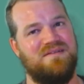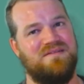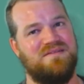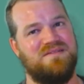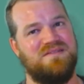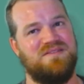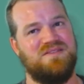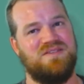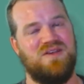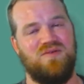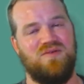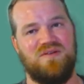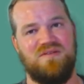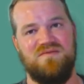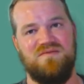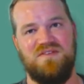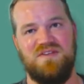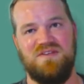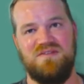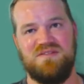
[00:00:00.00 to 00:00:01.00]
So
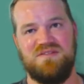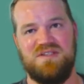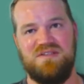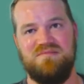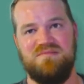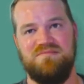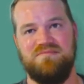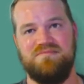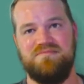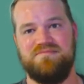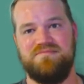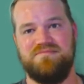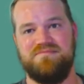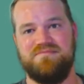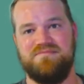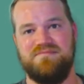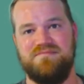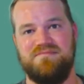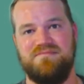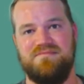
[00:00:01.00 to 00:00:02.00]
confusing.
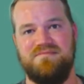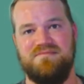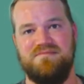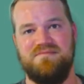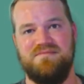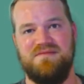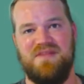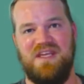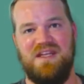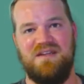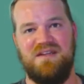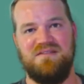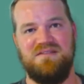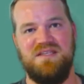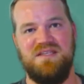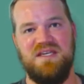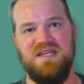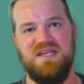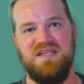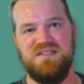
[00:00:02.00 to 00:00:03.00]
And it
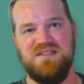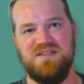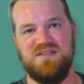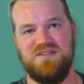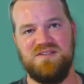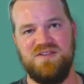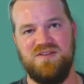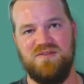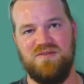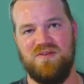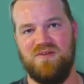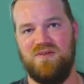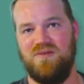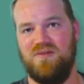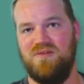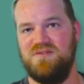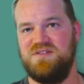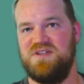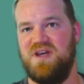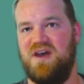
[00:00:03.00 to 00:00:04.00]
teases you the
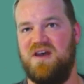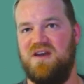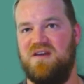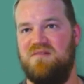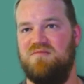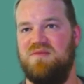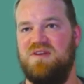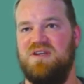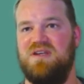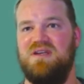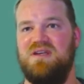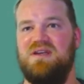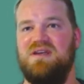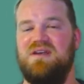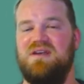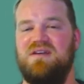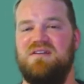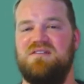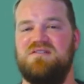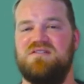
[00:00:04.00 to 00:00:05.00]
whole time.
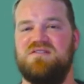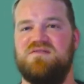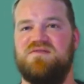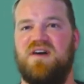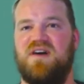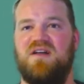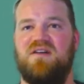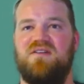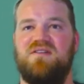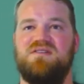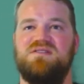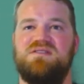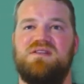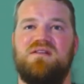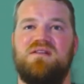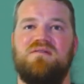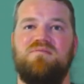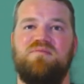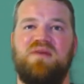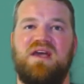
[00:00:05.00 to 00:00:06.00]
Just follow this
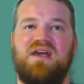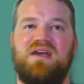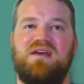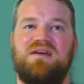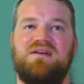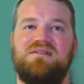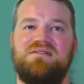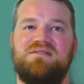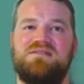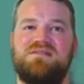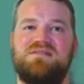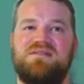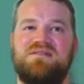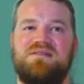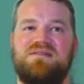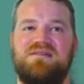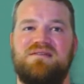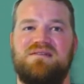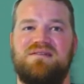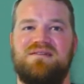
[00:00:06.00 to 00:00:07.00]
little maze.
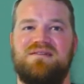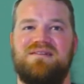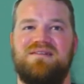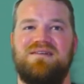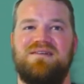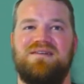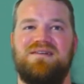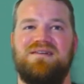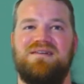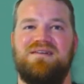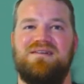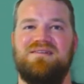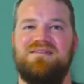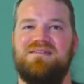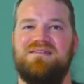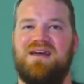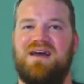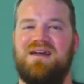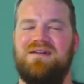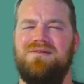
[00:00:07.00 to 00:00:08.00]

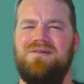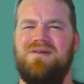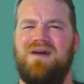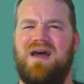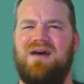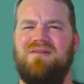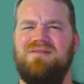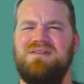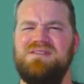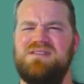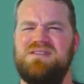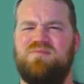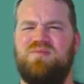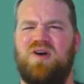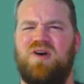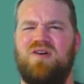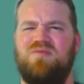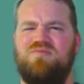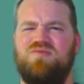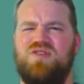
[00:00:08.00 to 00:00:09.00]
I don't know, how is the
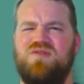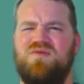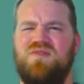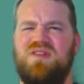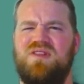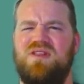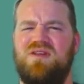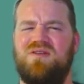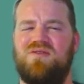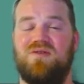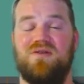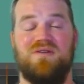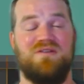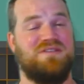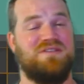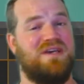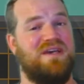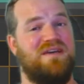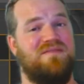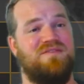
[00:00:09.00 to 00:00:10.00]
ball moving the oars?
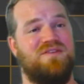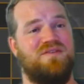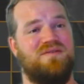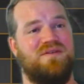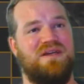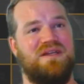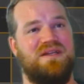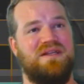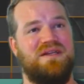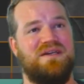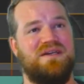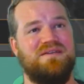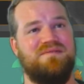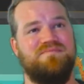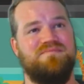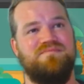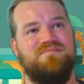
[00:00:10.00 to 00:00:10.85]
I have no idea.